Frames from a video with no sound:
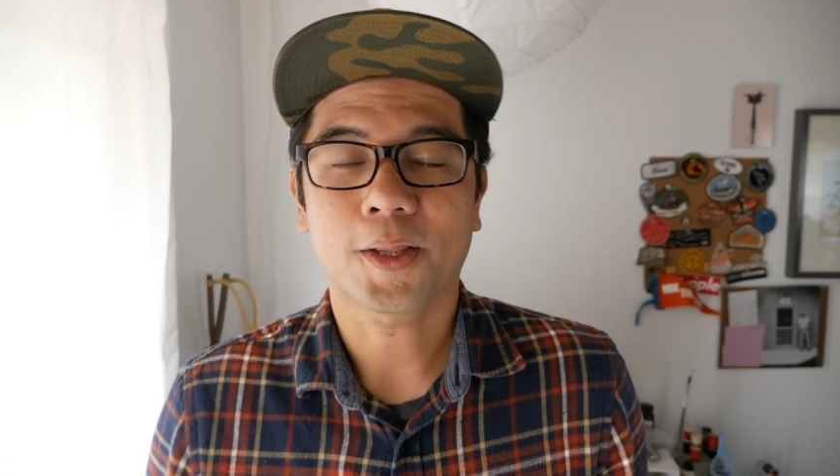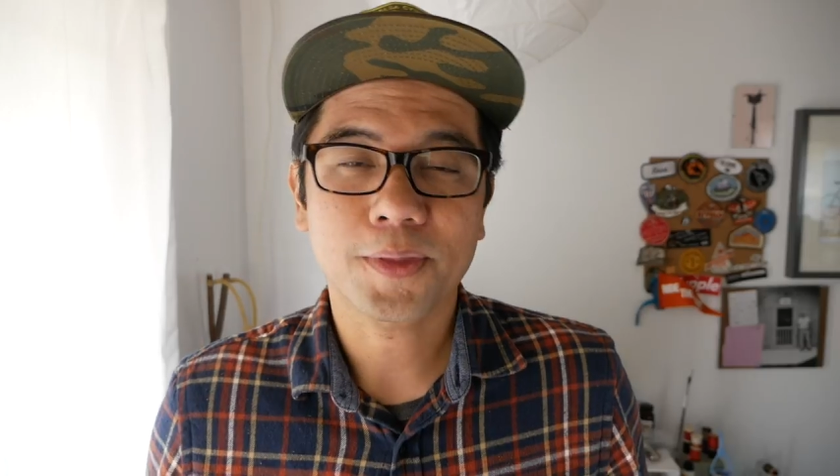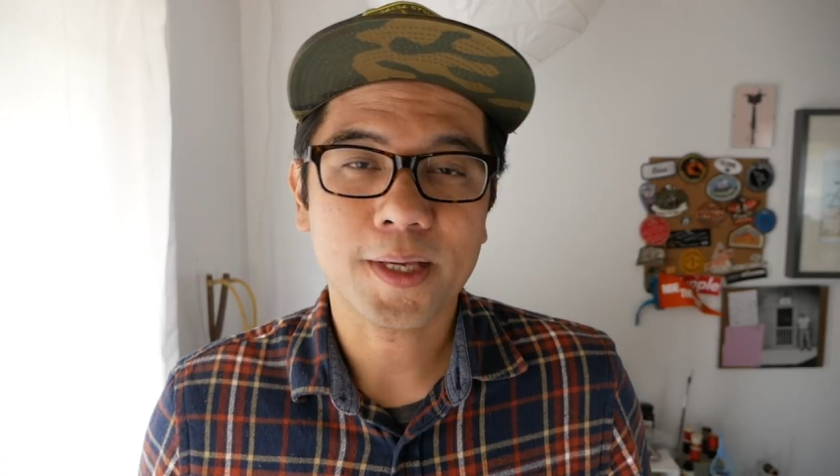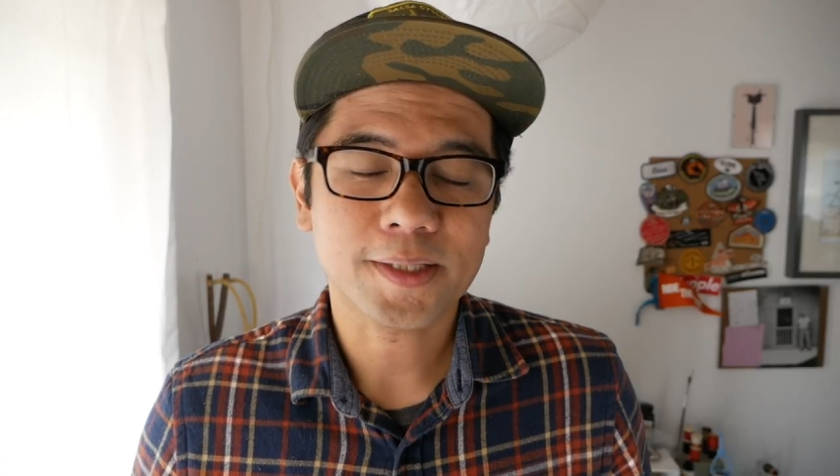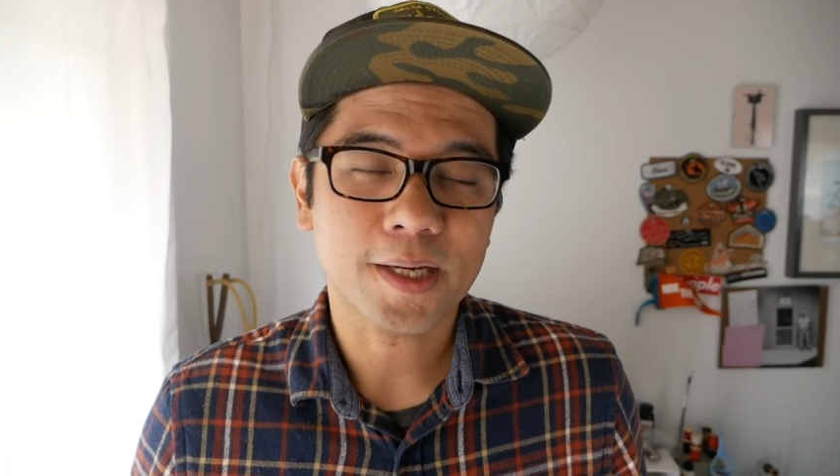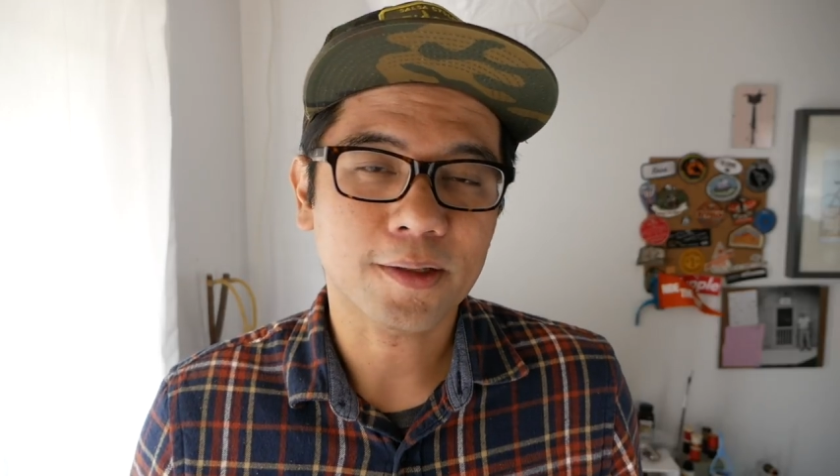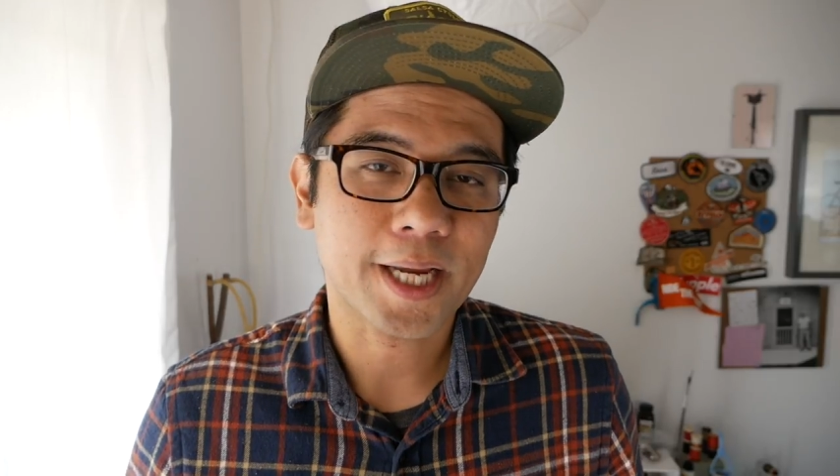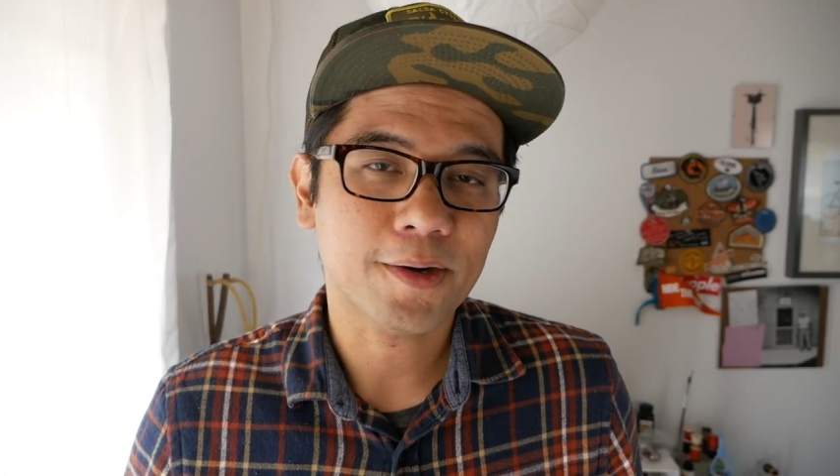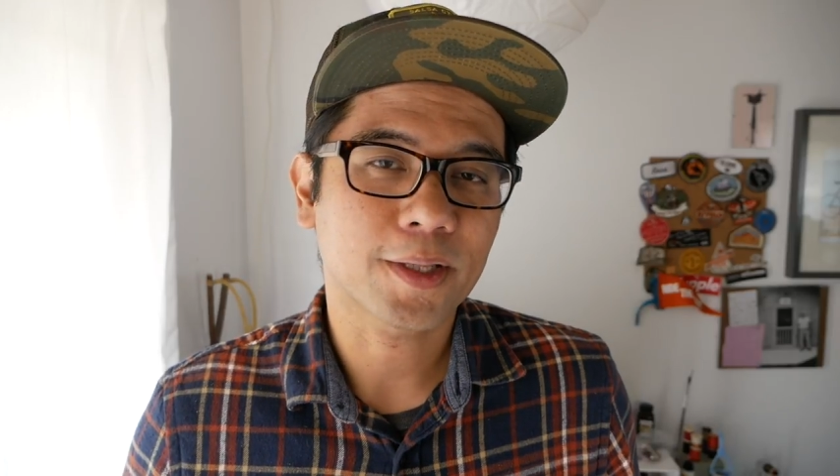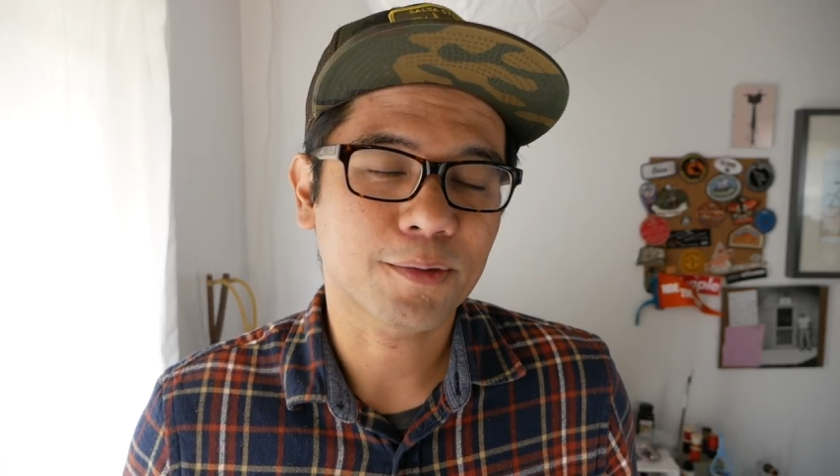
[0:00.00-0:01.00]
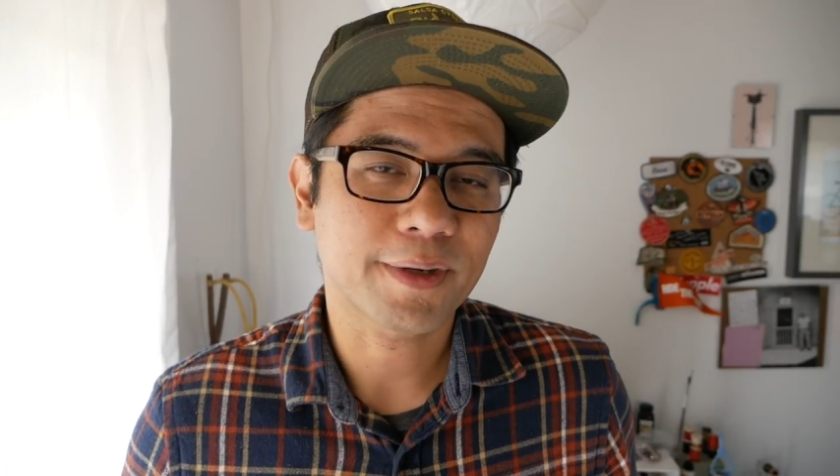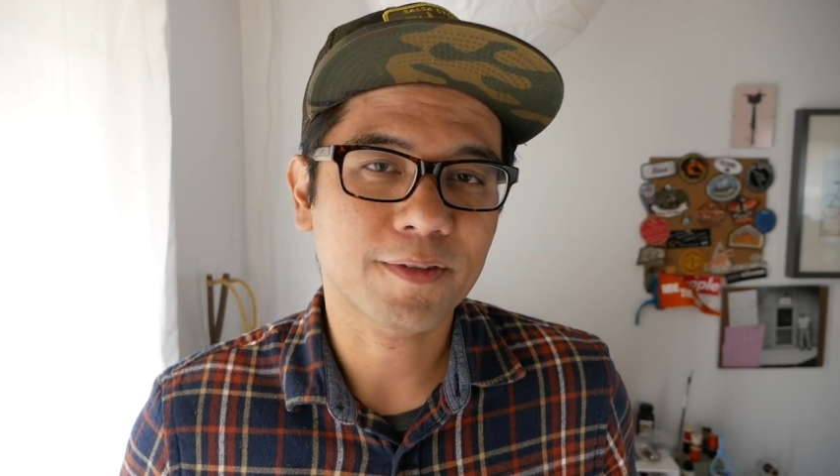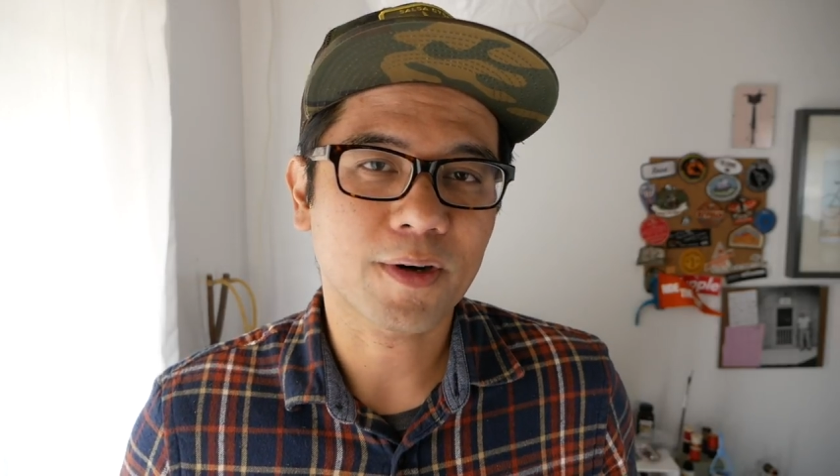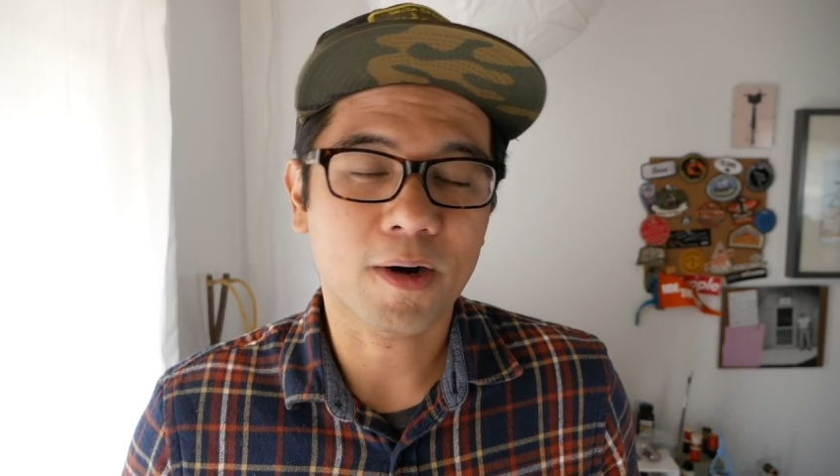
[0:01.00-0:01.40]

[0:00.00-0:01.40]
Other things I'll carry on the river